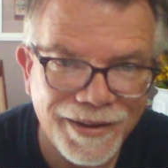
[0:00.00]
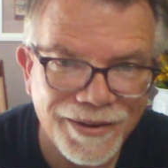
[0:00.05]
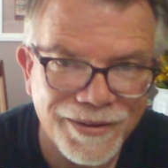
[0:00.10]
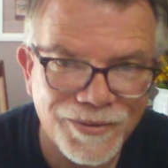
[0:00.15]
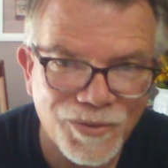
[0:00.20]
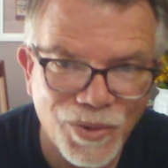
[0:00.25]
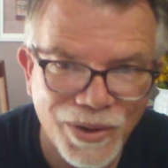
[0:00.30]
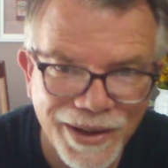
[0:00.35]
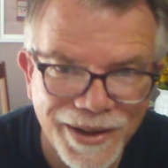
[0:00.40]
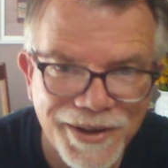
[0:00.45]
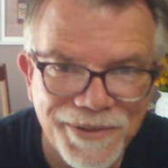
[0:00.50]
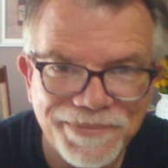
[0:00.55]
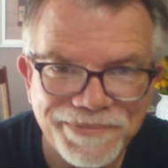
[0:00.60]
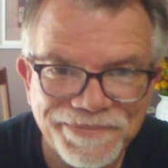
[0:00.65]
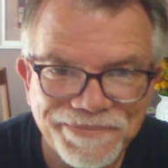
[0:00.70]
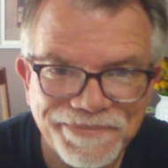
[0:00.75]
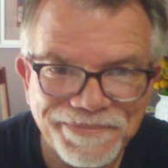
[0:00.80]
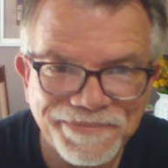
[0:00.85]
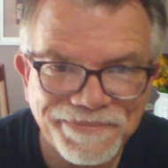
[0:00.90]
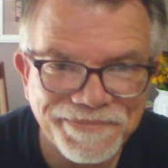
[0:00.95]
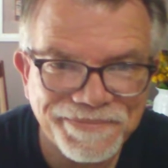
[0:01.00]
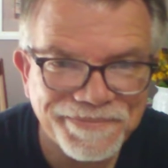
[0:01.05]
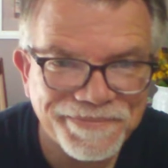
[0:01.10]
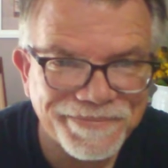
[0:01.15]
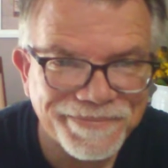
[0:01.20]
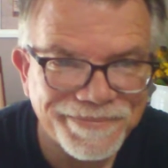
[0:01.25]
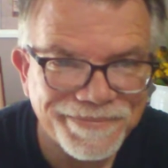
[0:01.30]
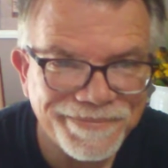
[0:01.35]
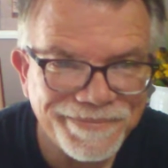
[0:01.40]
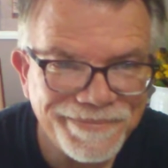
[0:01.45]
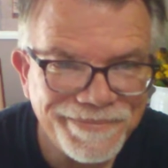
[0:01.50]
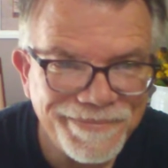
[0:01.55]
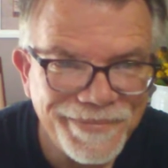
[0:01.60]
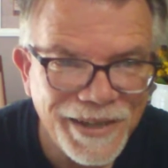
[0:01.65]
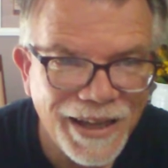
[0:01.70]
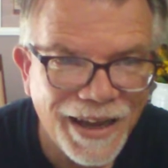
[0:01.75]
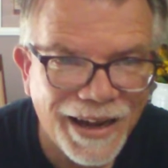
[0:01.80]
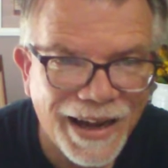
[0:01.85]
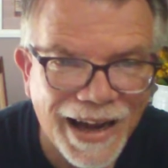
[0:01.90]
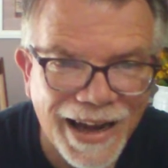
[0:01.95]
Well,
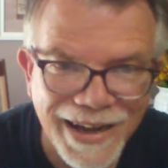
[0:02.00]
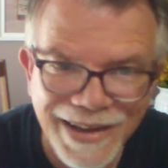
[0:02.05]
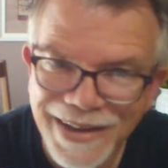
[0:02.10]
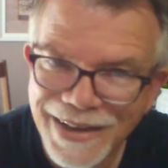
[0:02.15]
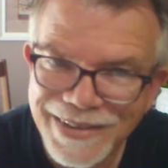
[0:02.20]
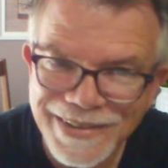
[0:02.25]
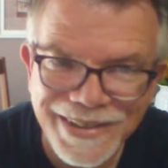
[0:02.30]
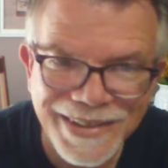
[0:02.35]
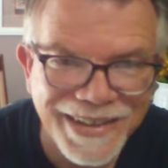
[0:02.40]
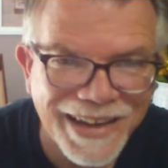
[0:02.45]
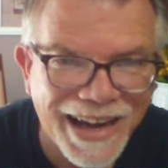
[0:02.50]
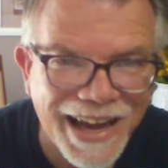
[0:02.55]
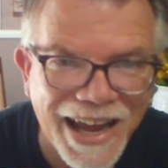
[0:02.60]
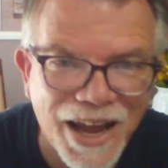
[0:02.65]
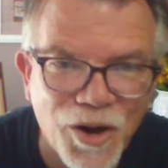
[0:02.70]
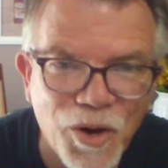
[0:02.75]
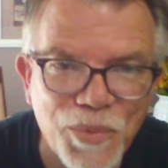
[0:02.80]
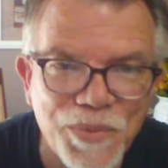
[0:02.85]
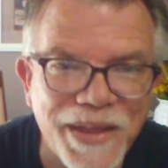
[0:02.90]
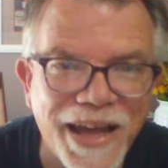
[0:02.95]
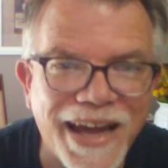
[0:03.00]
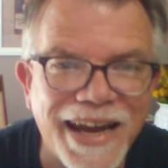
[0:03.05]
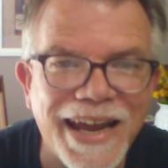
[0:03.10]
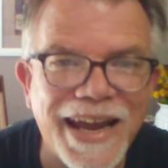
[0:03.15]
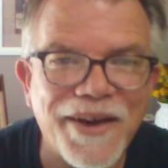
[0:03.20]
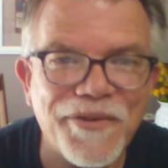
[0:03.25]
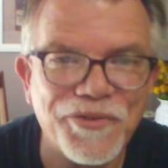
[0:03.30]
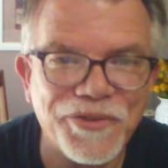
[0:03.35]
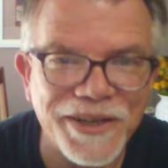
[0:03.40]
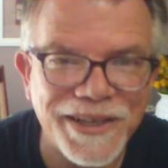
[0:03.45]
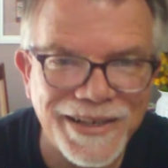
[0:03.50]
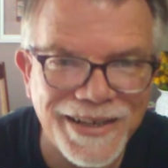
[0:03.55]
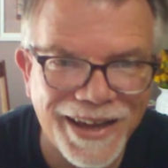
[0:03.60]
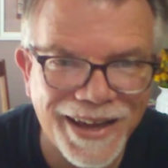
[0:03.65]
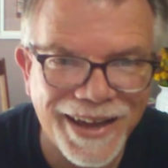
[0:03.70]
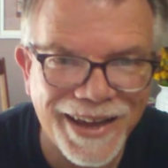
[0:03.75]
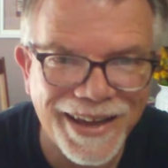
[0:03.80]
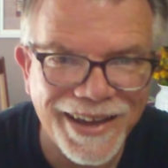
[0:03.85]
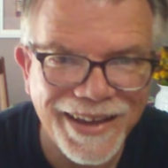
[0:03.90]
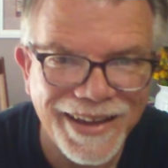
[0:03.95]
I hope that every
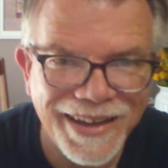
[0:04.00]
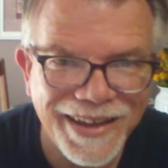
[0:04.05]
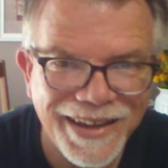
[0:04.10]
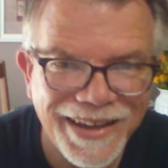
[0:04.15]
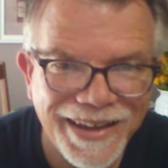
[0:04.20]
day.